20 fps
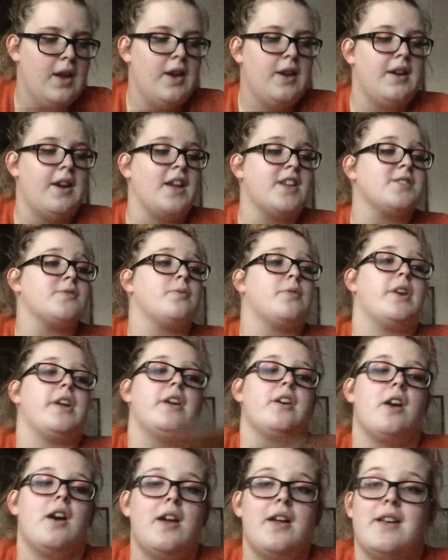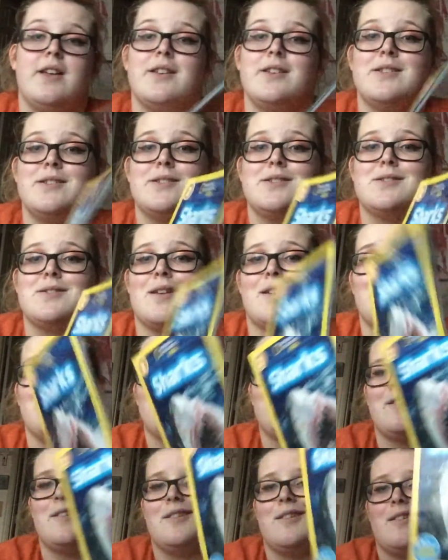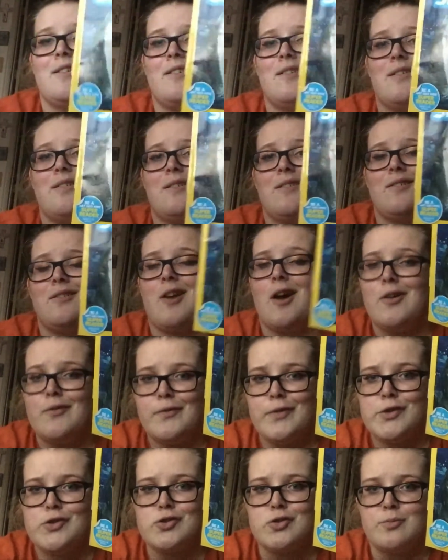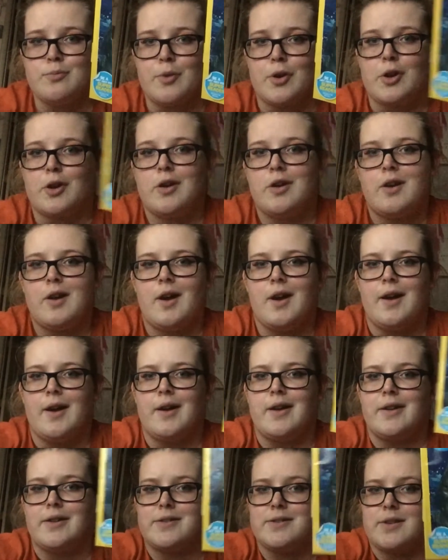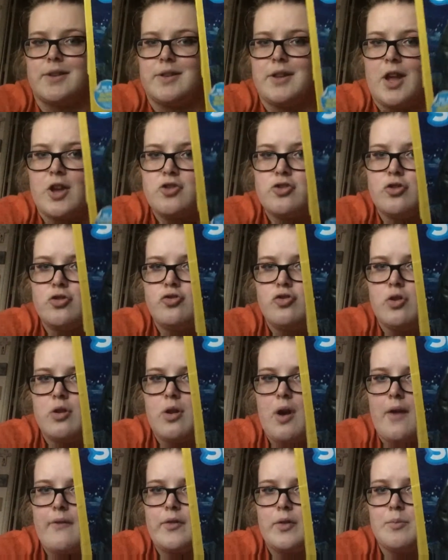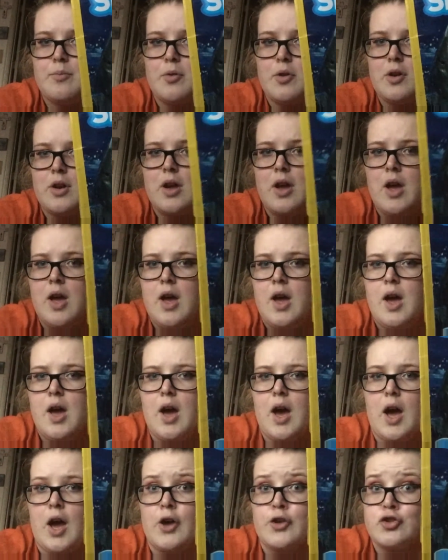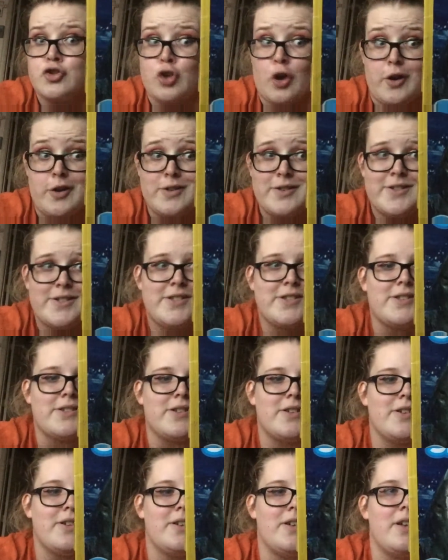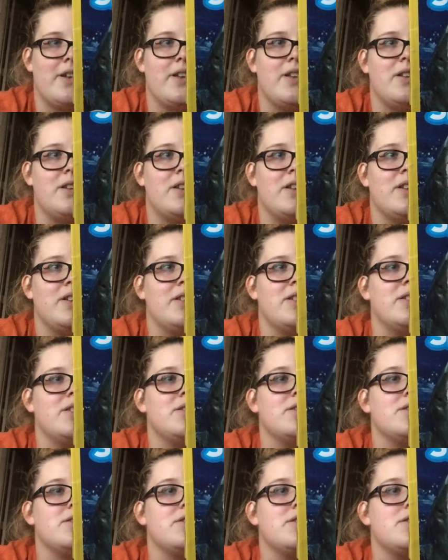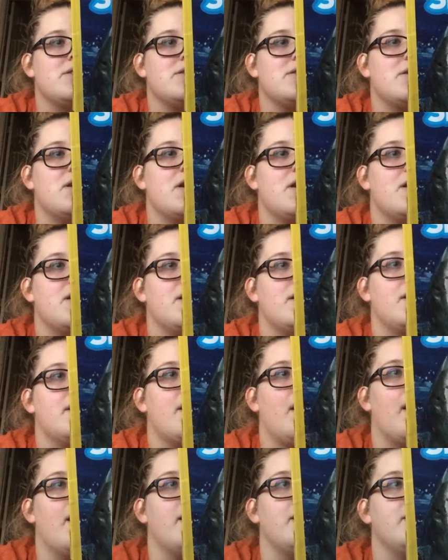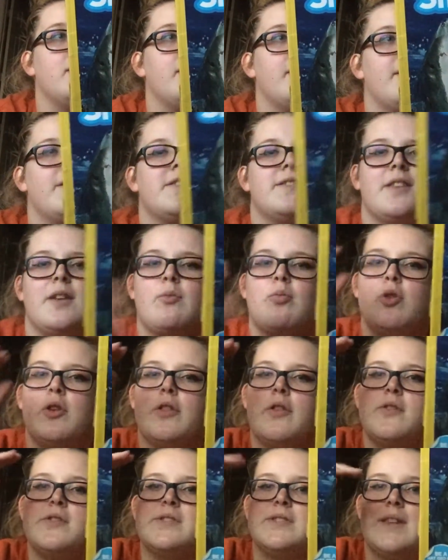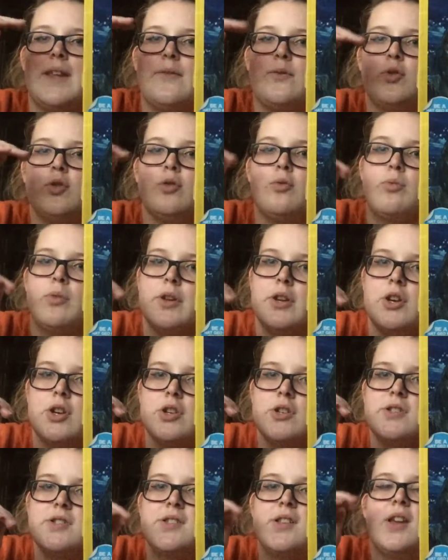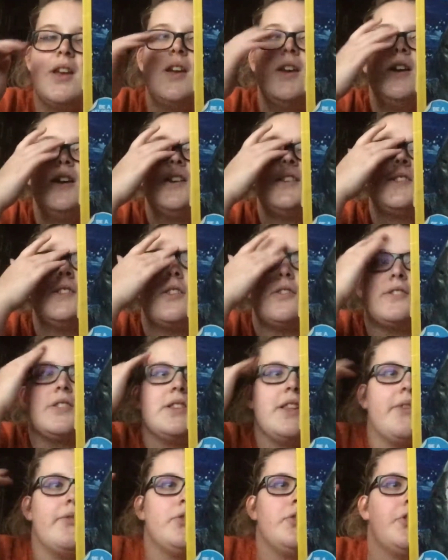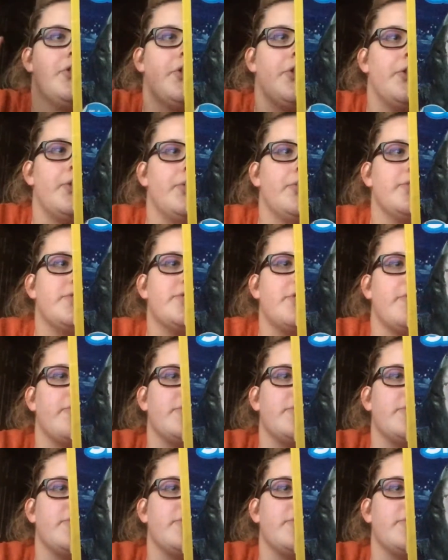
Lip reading: next one I got is a nonfiction book. It's a National Geographic book, Sharks. It is it's like one of those leveled readers, so it's a level 2, so